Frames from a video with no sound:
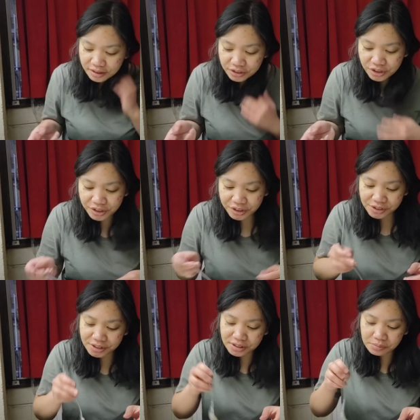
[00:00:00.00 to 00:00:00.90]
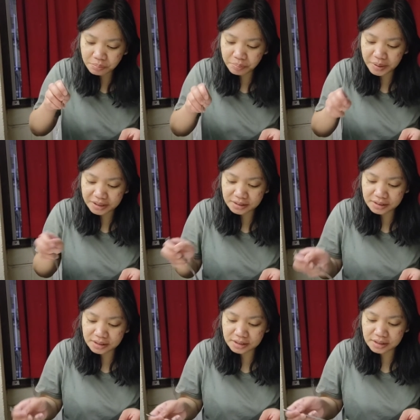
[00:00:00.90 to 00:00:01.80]
there's
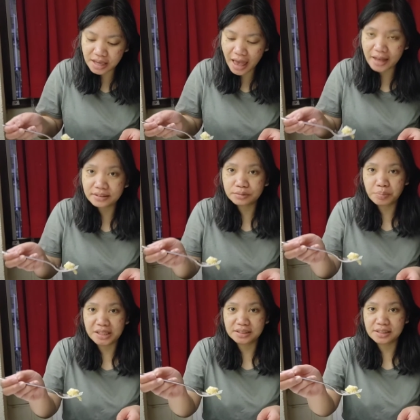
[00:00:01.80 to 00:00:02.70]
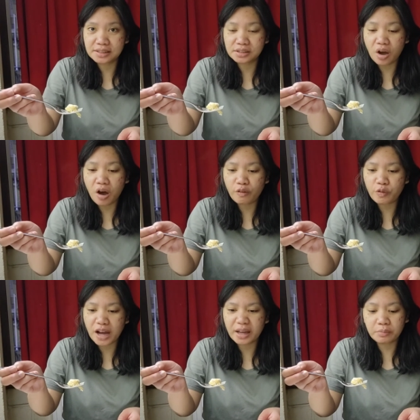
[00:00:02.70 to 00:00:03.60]
bits and pieces
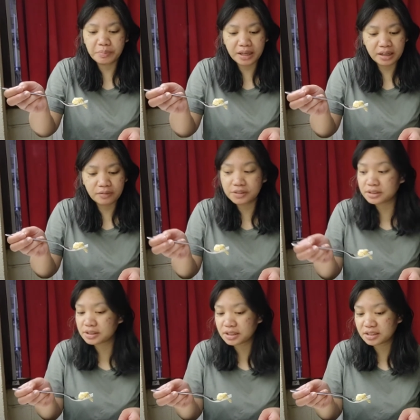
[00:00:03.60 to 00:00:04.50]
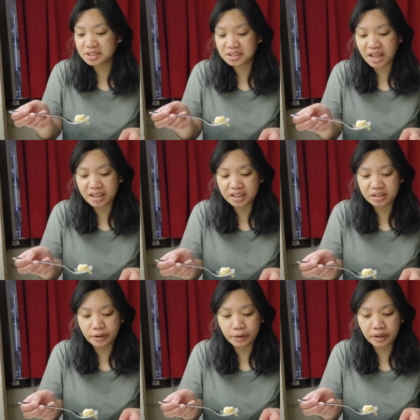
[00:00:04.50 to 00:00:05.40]
of, I believe this is
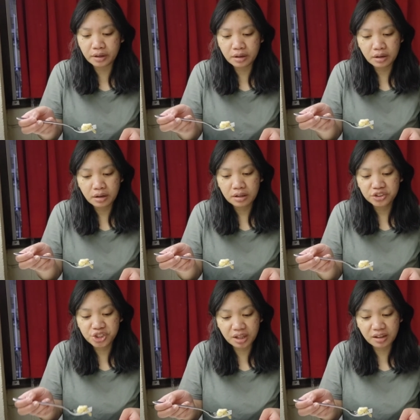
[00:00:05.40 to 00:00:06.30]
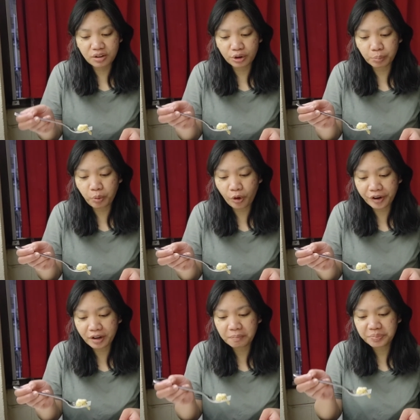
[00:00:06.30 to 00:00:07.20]
either chicken or
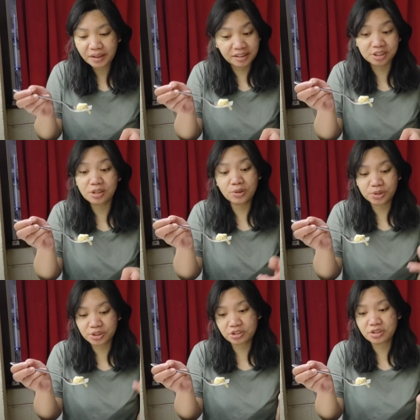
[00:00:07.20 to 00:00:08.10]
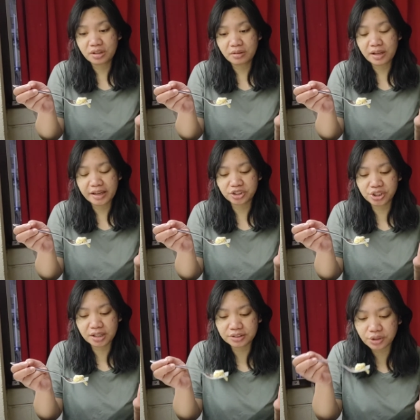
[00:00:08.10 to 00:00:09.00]
pork. This looks like
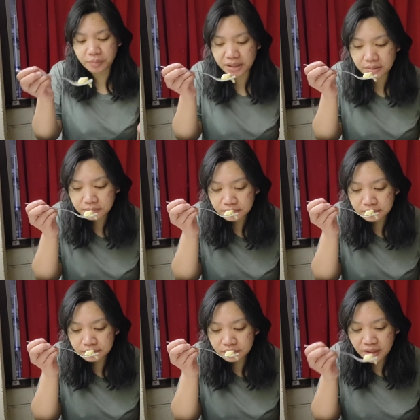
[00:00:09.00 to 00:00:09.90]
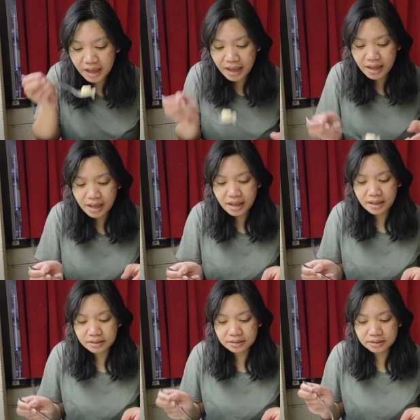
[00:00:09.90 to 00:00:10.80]
chicken to me.
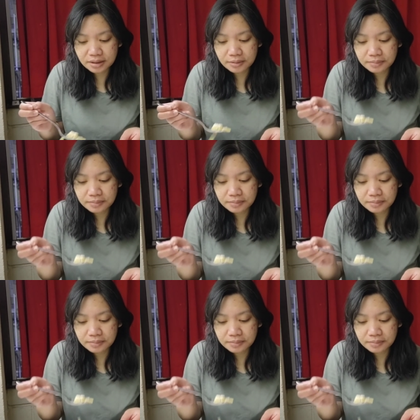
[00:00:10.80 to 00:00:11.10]
And